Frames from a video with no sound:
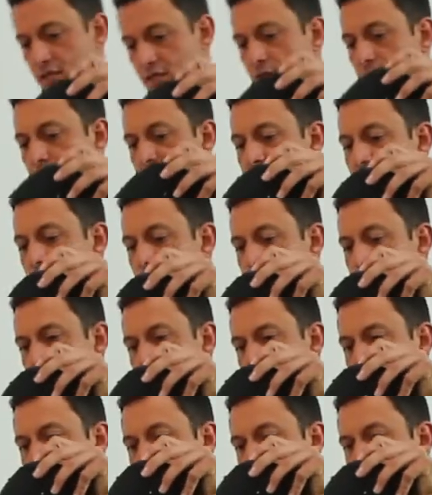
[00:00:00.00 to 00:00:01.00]
from the center.
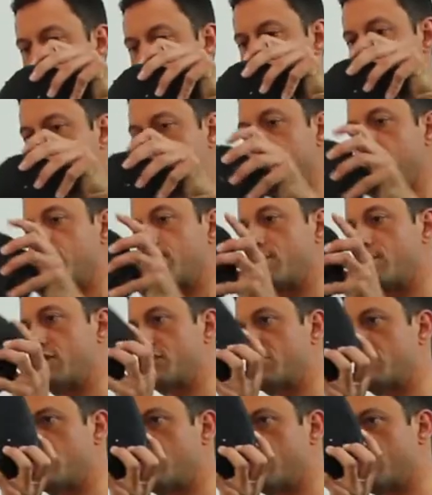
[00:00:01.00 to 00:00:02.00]
So if I want my
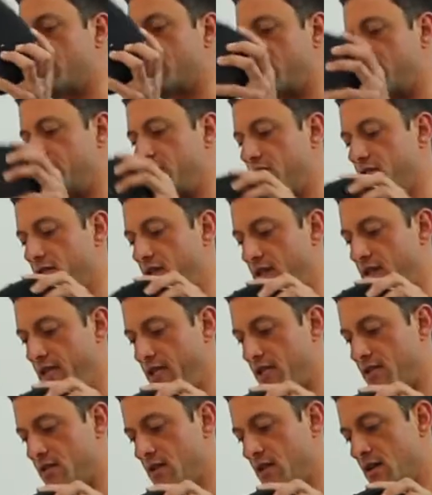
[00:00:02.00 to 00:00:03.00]
shoulder to be doing
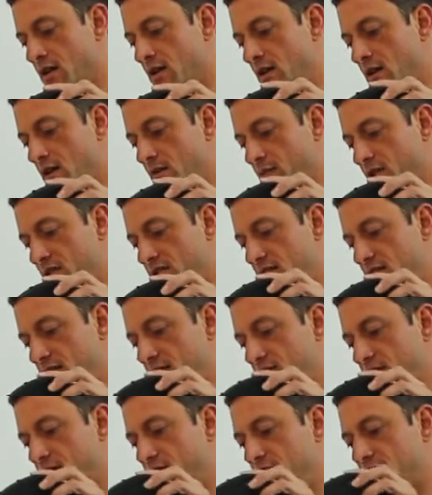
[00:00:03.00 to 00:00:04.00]
this, my
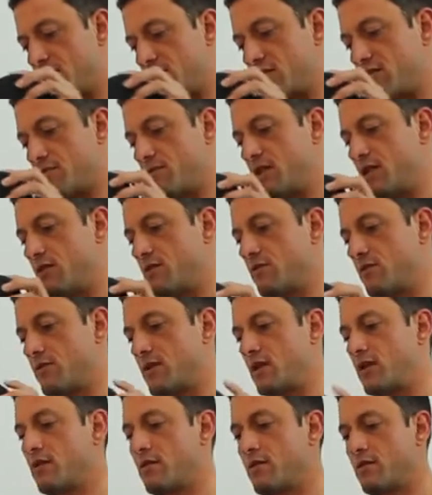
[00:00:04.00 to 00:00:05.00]
center needs to be
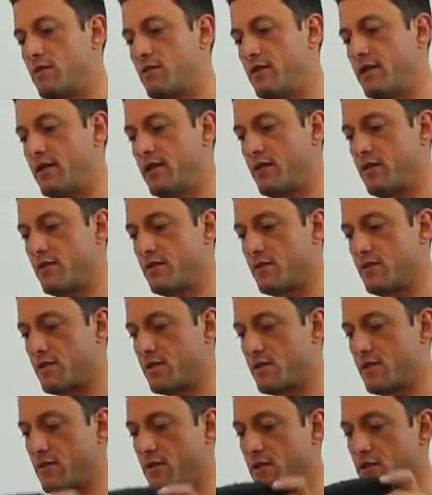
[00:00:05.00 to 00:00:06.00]
doing that.
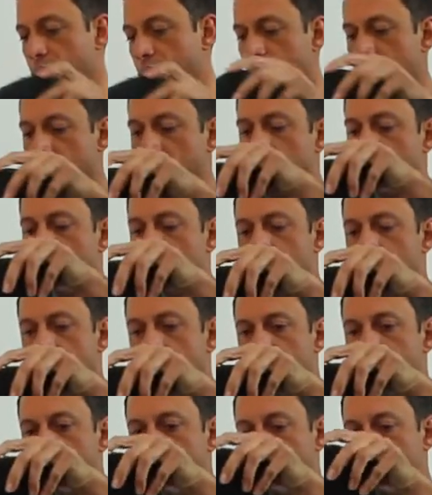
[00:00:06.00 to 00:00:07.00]
So I
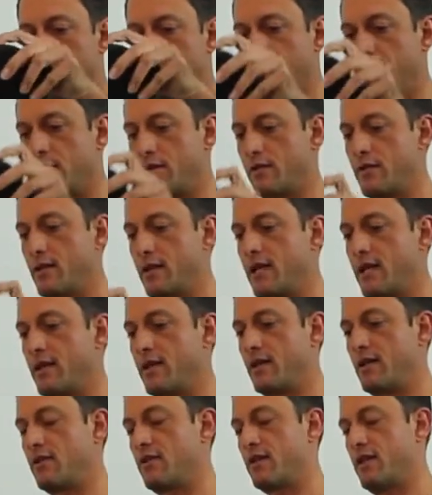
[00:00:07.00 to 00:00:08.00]
again
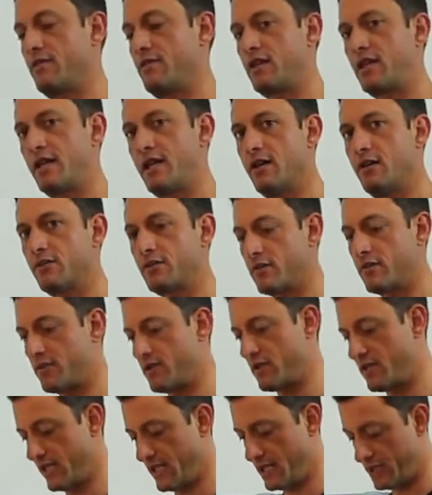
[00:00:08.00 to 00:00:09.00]
need to have the counter
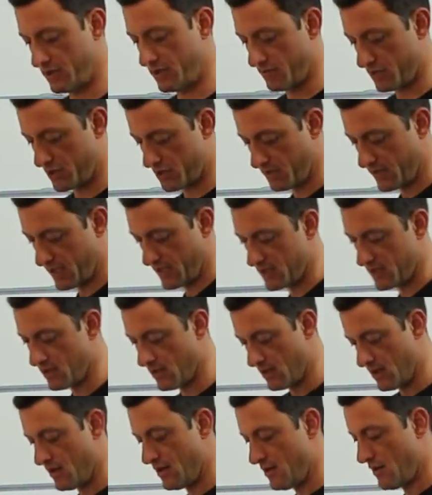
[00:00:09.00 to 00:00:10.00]
rotation, which means
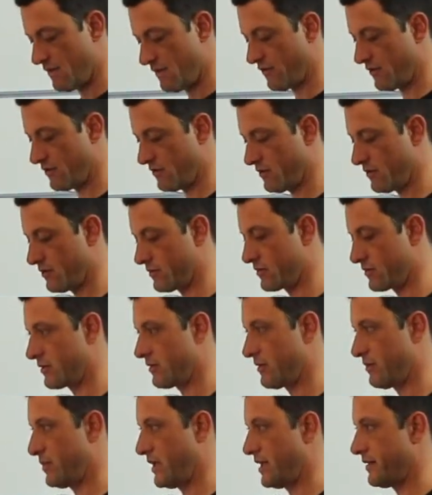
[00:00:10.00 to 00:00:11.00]
for
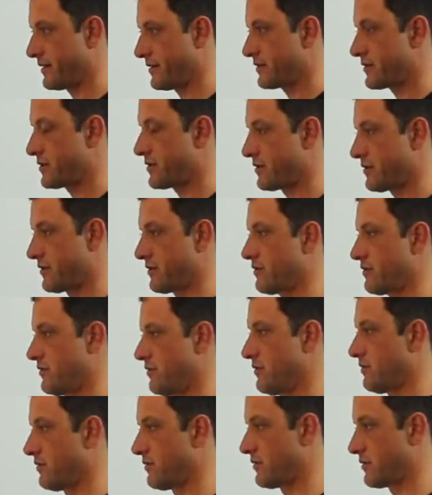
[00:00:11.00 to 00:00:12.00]
a punch
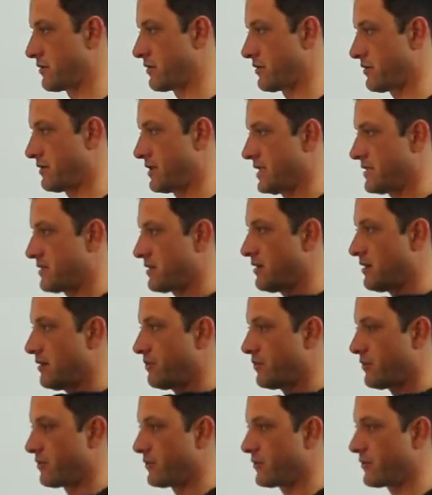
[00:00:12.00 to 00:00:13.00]
or this
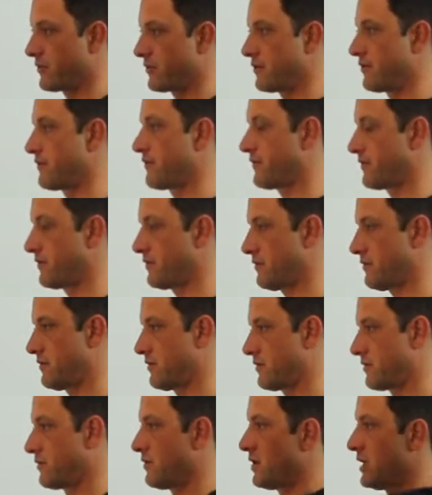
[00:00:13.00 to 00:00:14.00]
type of move
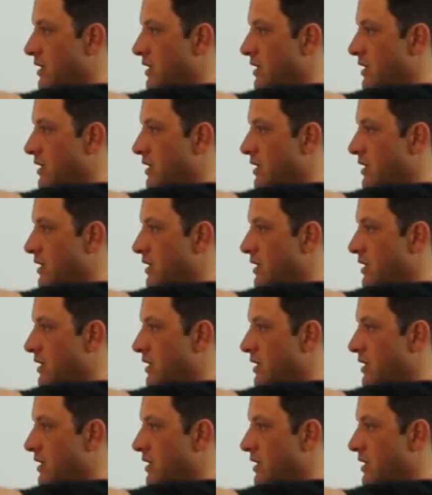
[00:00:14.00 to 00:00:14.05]
or